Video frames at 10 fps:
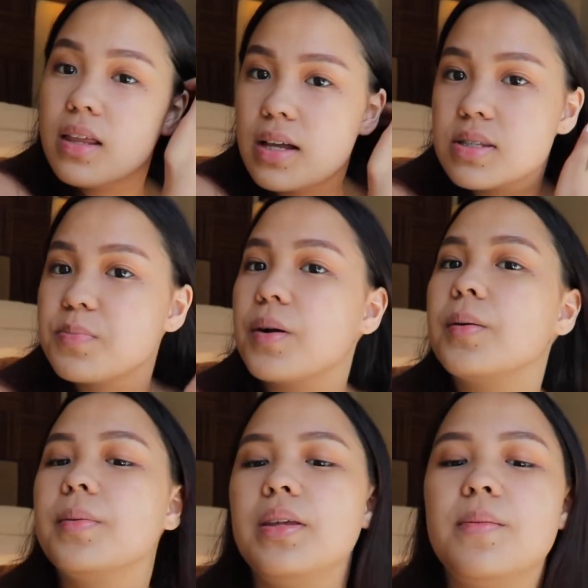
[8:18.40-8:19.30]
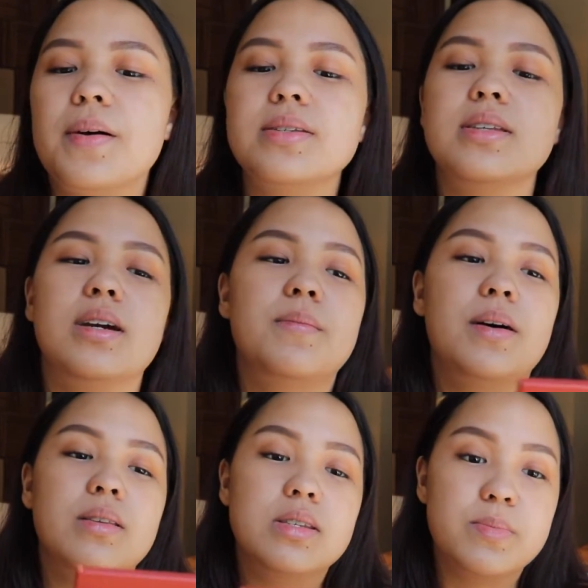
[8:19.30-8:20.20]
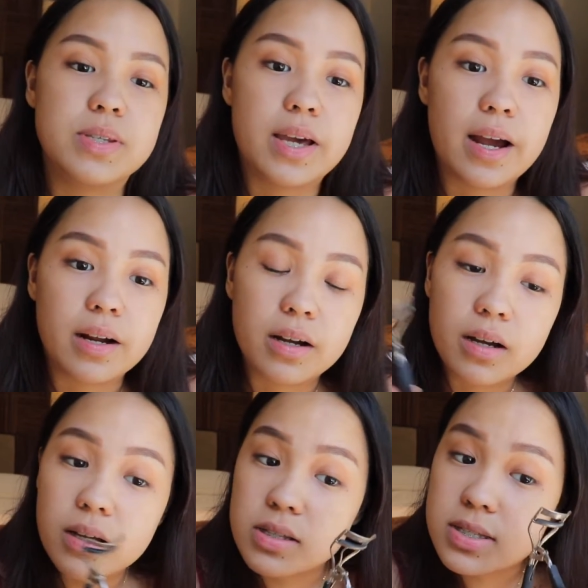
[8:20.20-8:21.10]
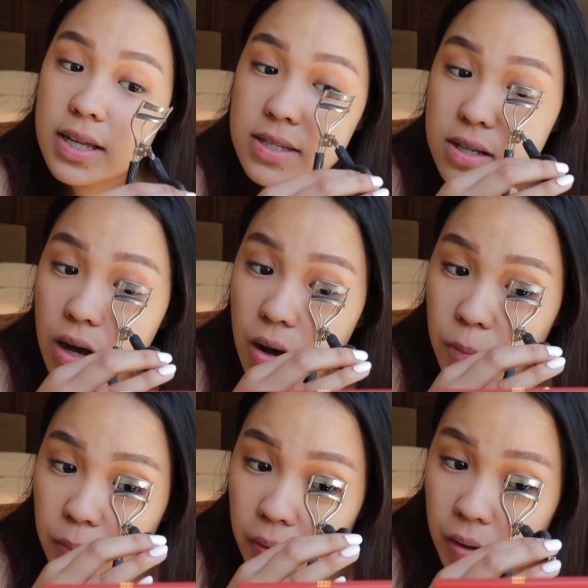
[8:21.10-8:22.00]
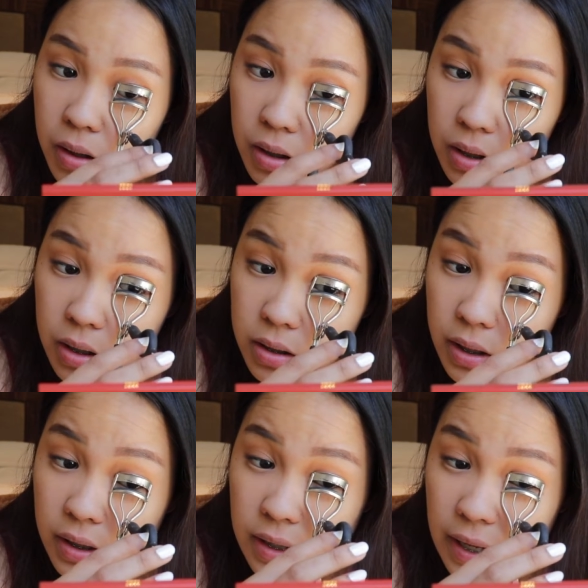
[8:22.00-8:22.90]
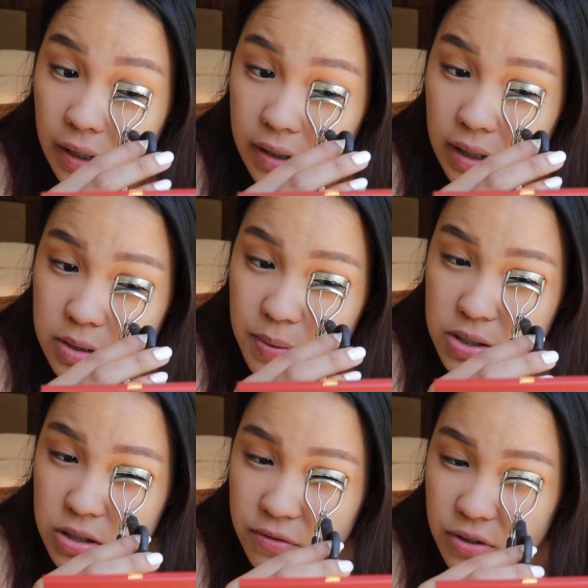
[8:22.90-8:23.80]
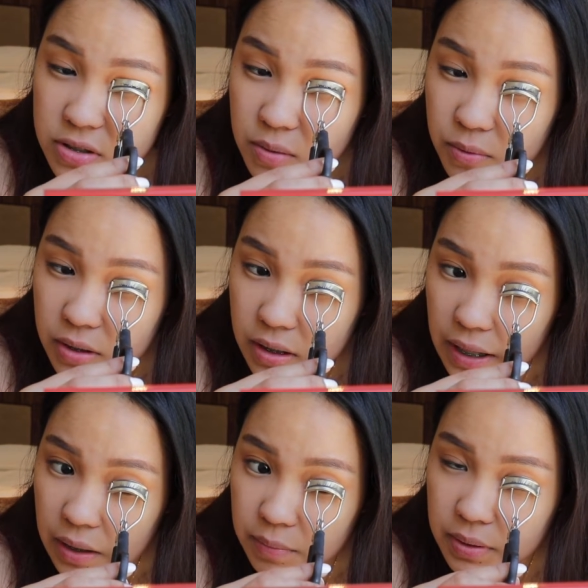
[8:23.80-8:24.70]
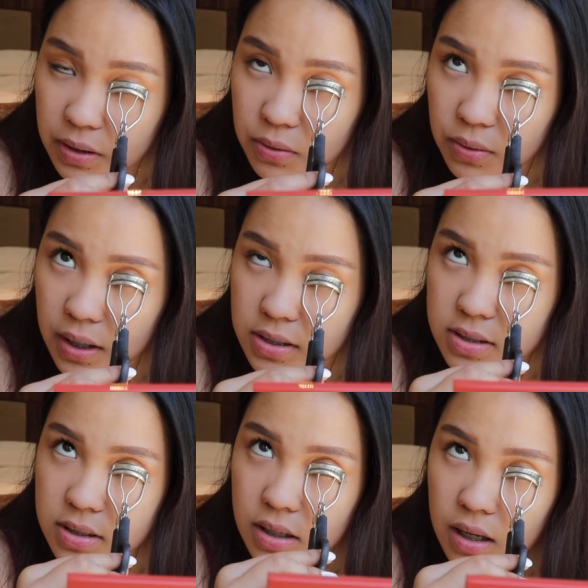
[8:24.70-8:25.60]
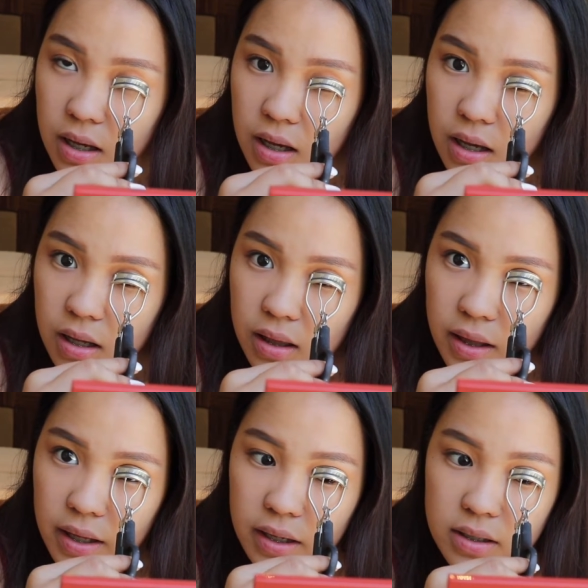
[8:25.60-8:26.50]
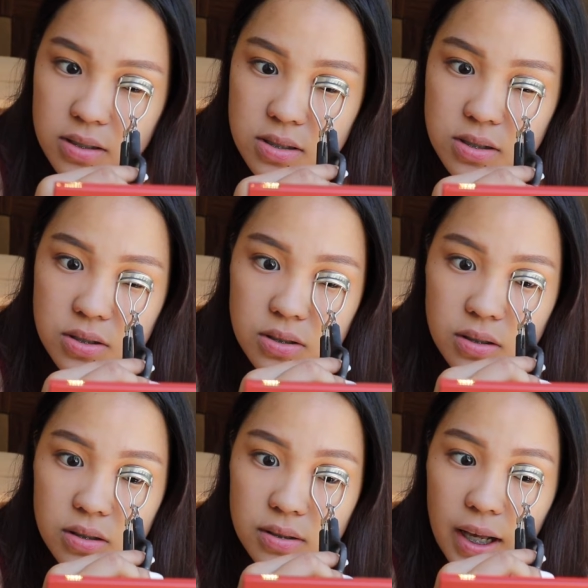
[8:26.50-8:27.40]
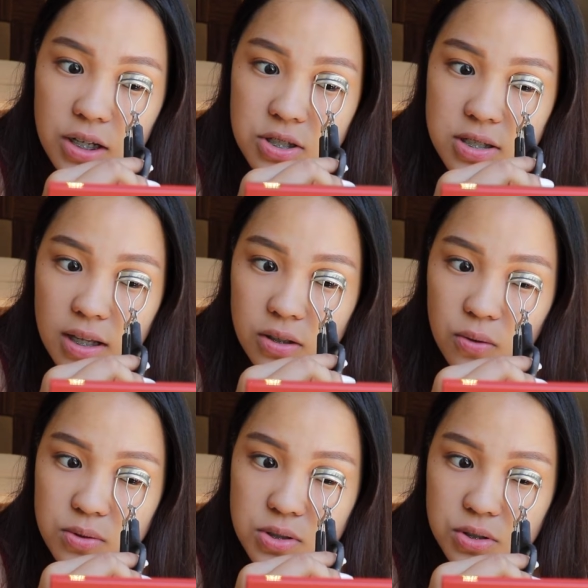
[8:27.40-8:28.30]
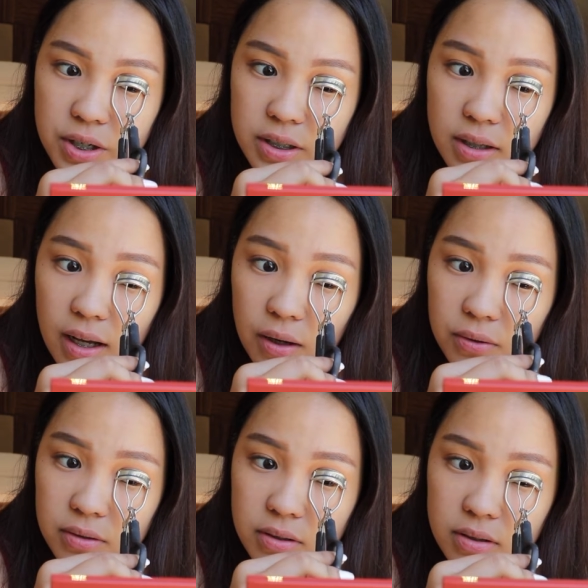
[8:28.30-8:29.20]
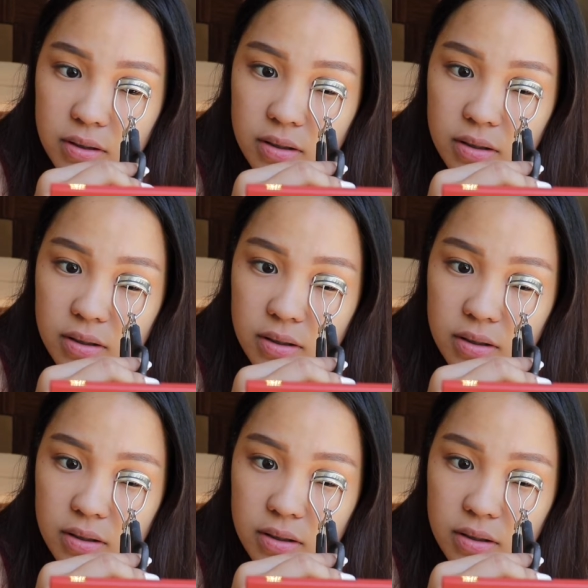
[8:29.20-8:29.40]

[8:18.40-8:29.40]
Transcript: that's probably the best thing about this mascara. It stays up the entire day, especially for someone like me who has like lashes that go straight down.